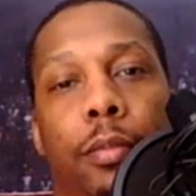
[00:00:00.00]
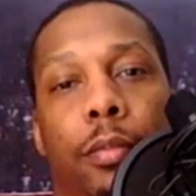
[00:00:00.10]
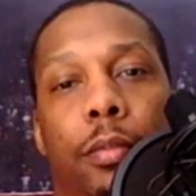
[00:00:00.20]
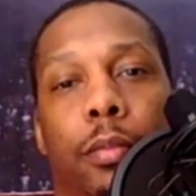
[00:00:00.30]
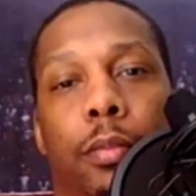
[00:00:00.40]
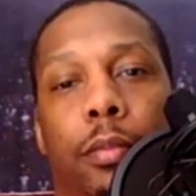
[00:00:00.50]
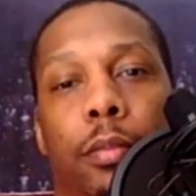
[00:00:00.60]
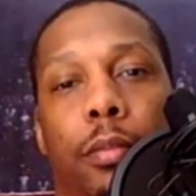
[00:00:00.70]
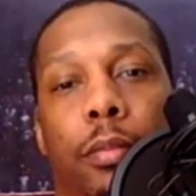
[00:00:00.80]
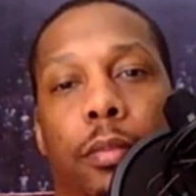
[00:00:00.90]

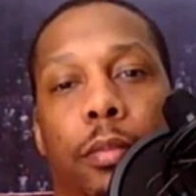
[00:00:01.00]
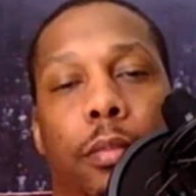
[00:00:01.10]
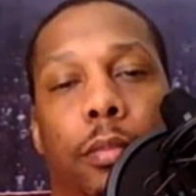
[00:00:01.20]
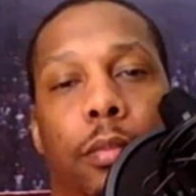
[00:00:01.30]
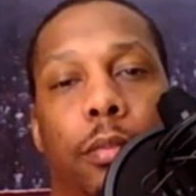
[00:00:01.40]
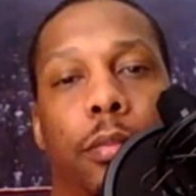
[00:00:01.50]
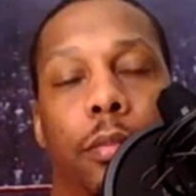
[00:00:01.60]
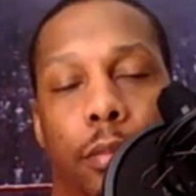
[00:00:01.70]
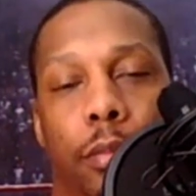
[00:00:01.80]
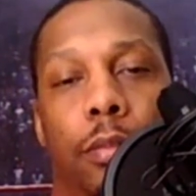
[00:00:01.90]

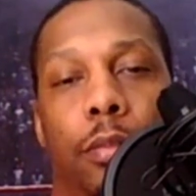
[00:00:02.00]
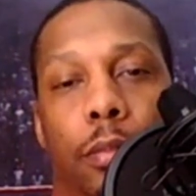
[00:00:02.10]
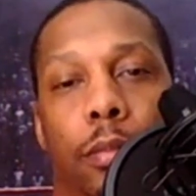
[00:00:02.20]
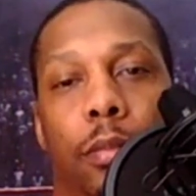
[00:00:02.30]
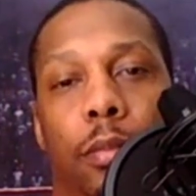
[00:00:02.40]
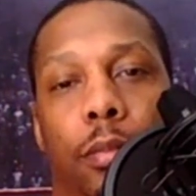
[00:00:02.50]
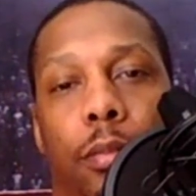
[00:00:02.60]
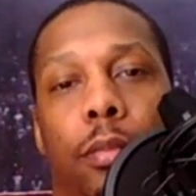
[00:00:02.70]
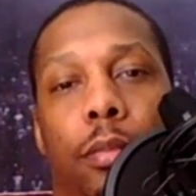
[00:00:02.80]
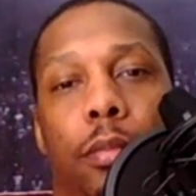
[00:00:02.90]

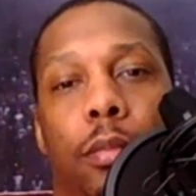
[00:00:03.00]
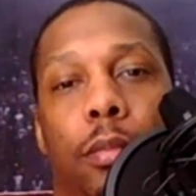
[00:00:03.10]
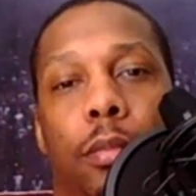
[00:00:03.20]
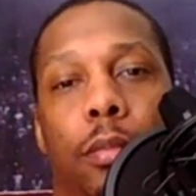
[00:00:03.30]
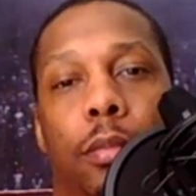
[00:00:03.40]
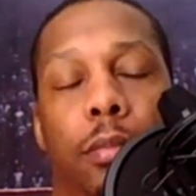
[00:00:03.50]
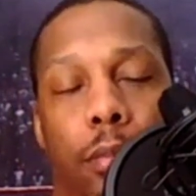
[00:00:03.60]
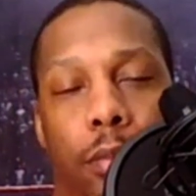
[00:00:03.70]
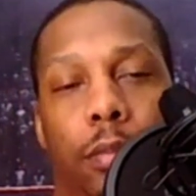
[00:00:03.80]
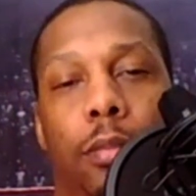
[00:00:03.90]

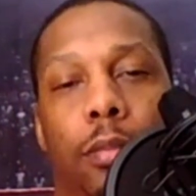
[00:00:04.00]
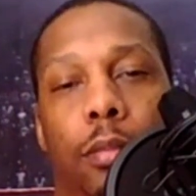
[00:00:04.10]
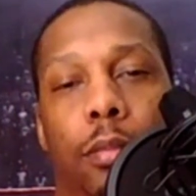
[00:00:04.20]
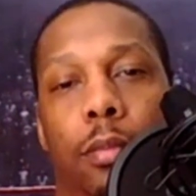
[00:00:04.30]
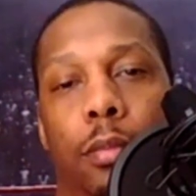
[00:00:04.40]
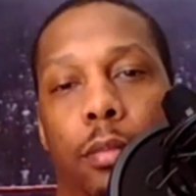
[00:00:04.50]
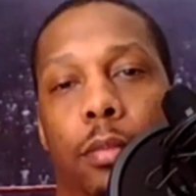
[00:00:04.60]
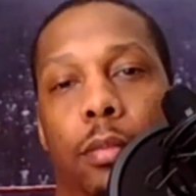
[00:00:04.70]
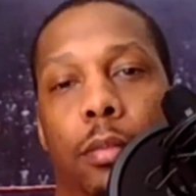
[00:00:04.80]
No words are spoken by the person on screen.